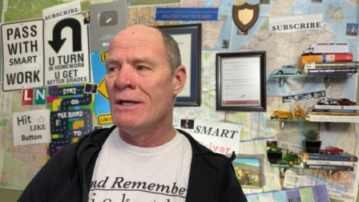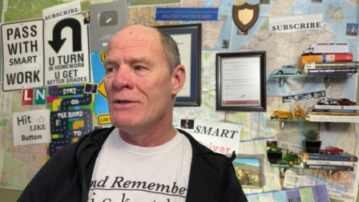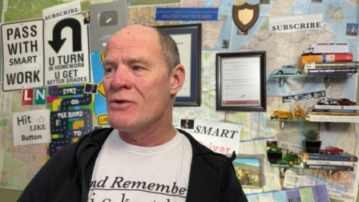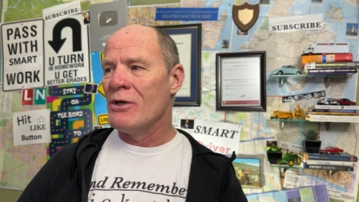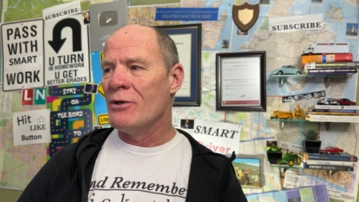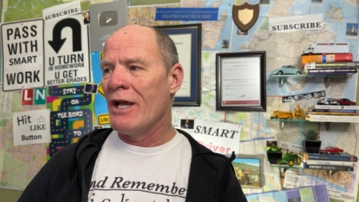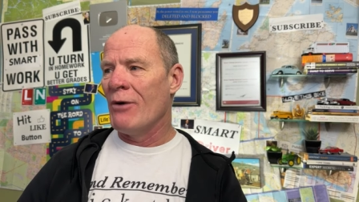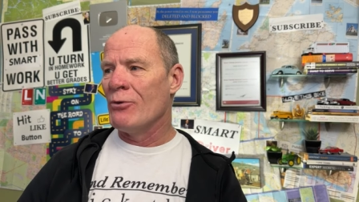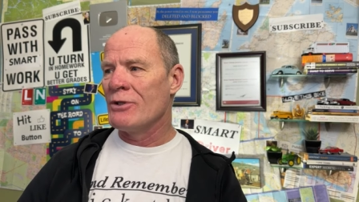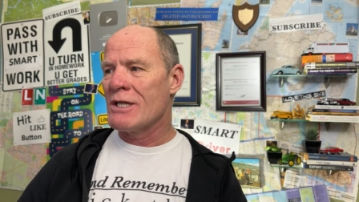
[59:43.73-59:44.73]
So yeah,
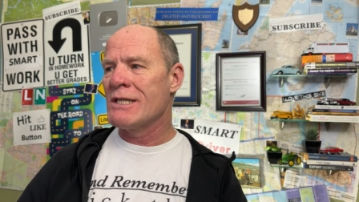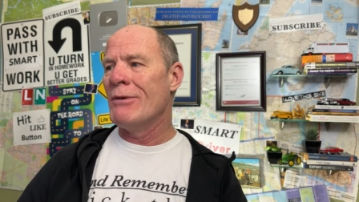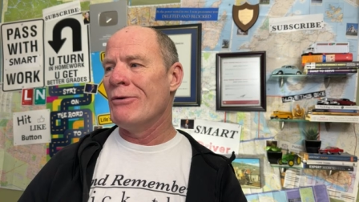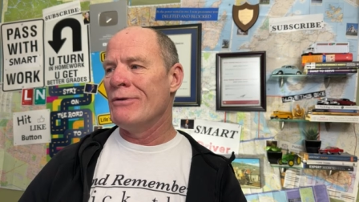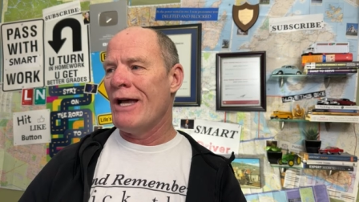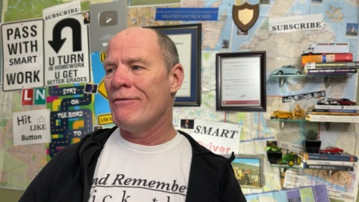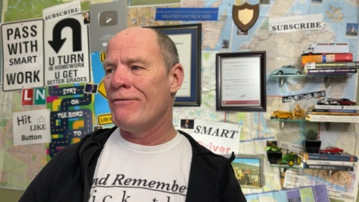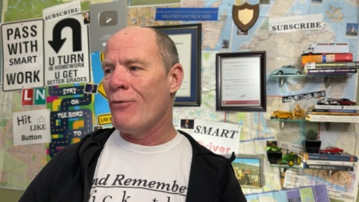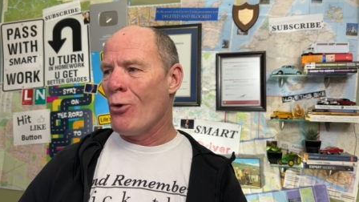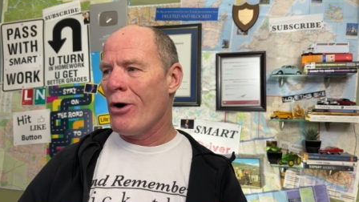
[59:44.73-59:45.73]
we're just about at
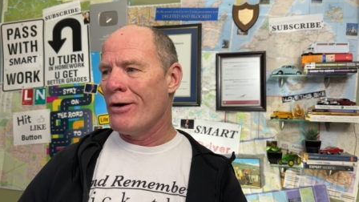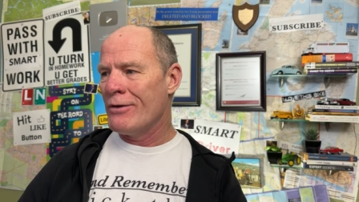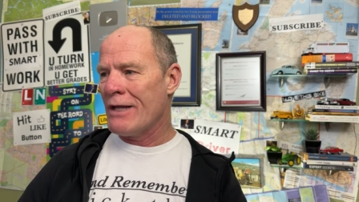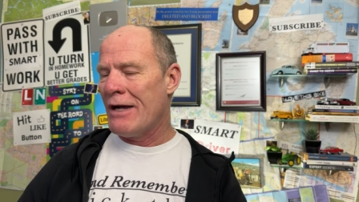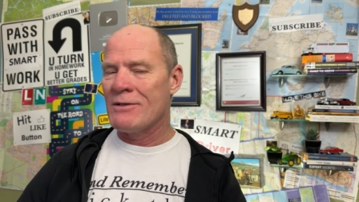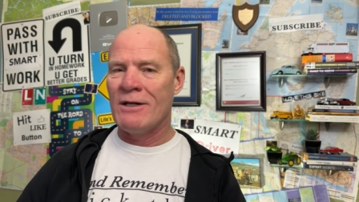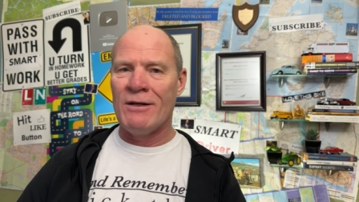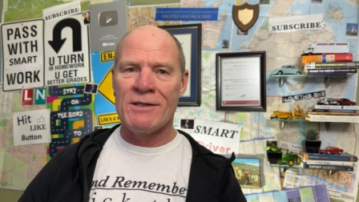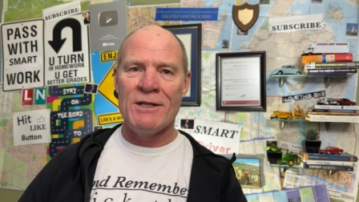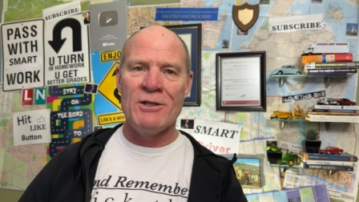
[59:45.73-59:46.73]
400,000. I'll
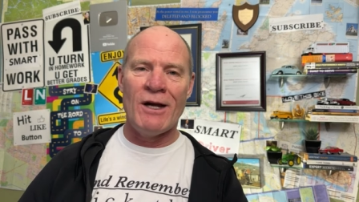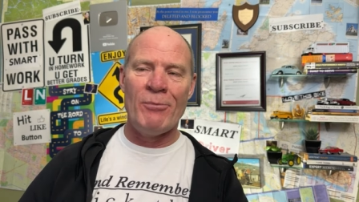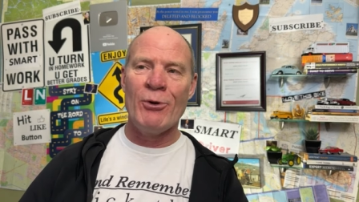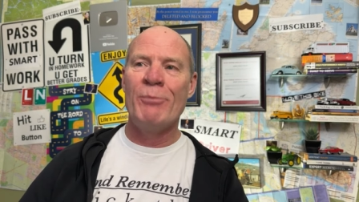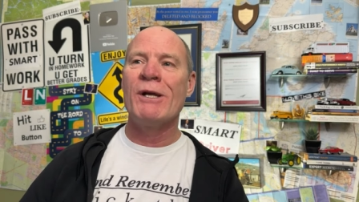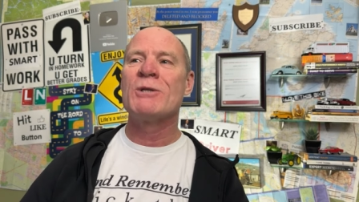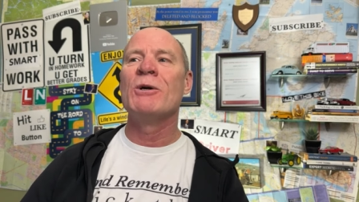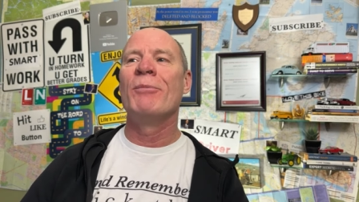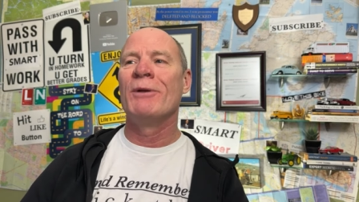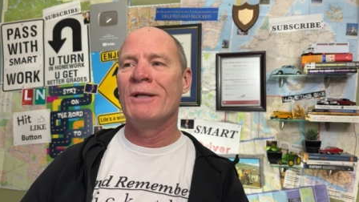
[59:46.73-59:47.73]
send I'll put a picture
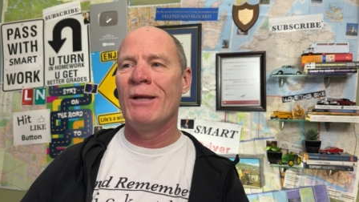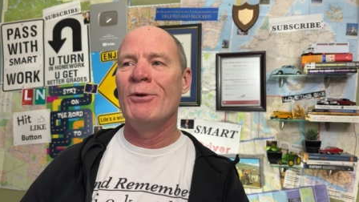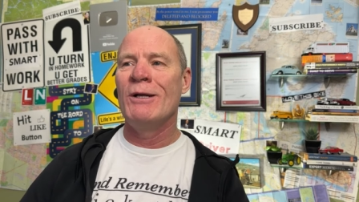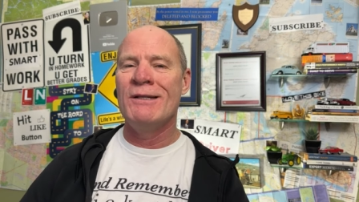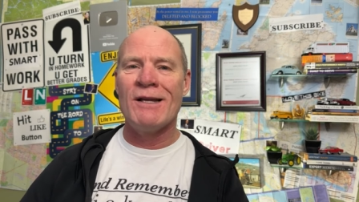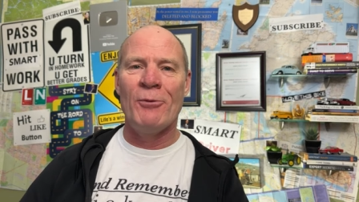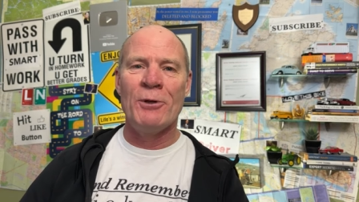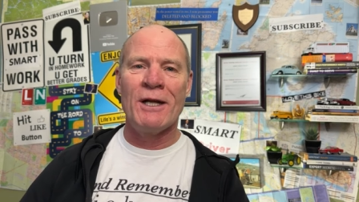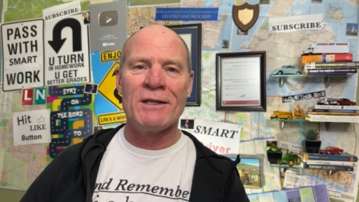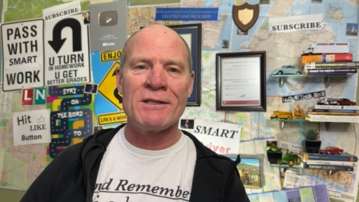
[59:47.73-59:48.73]
up on the community tab when
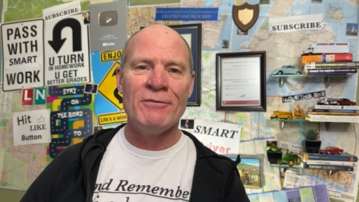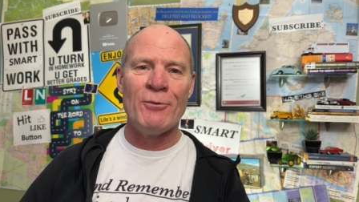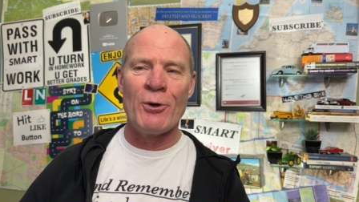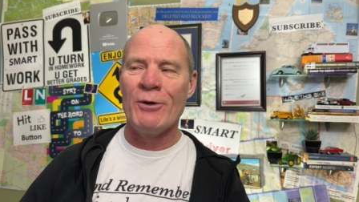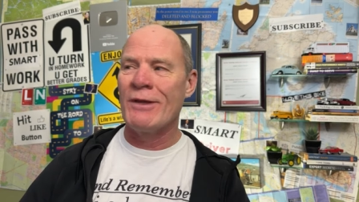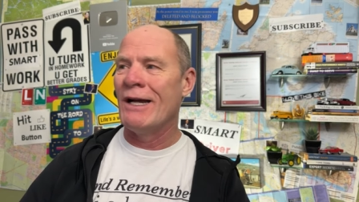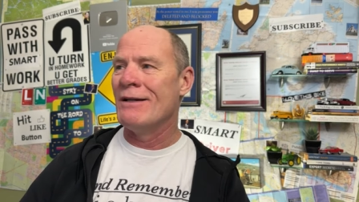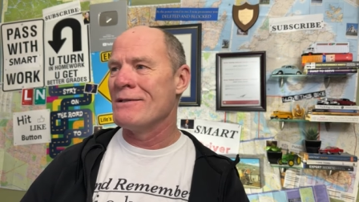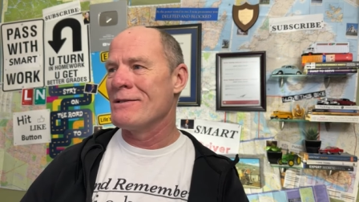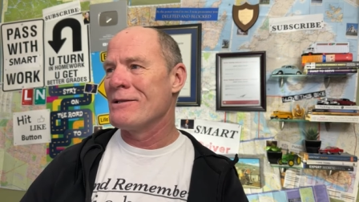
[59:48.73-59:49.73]
it gets to
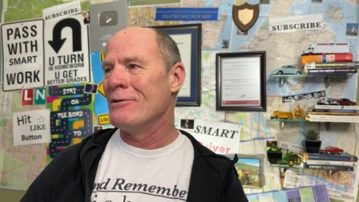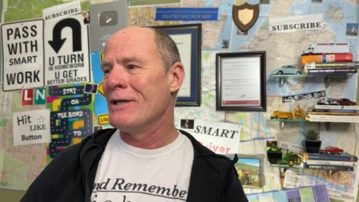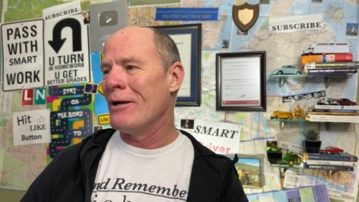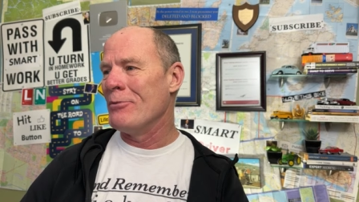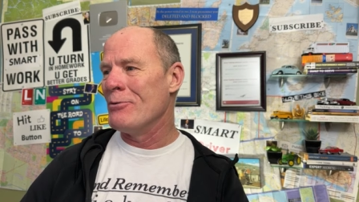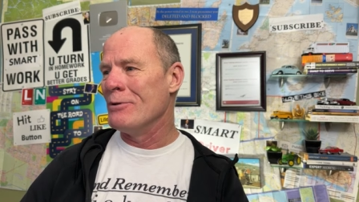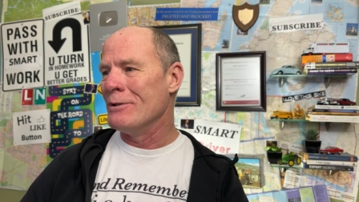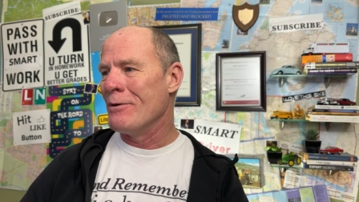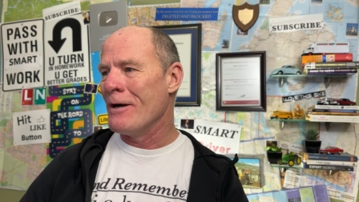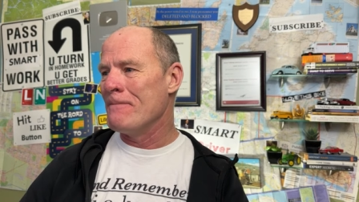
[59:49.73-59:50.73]
400,000. So that'll be really
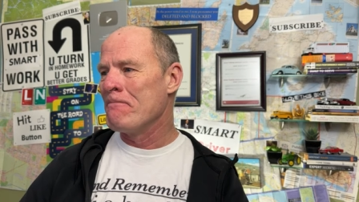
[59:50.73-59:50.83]
great.